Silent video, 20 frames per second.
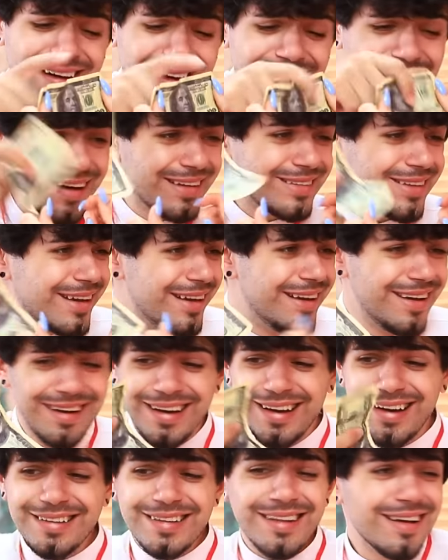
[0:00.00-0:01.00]
You can't even
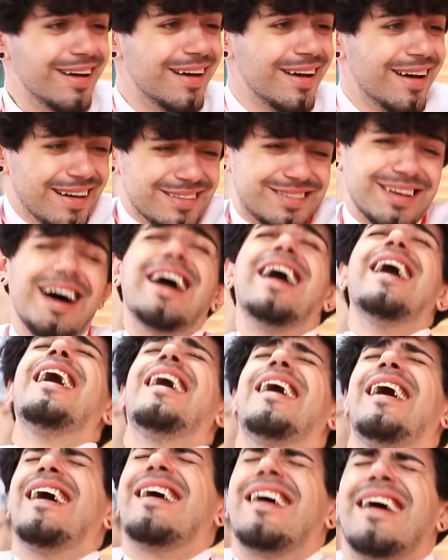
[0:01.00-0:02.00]
afford a button from
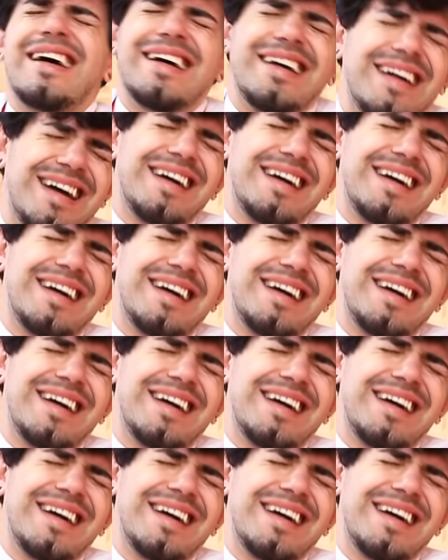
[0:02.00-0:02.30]
here, let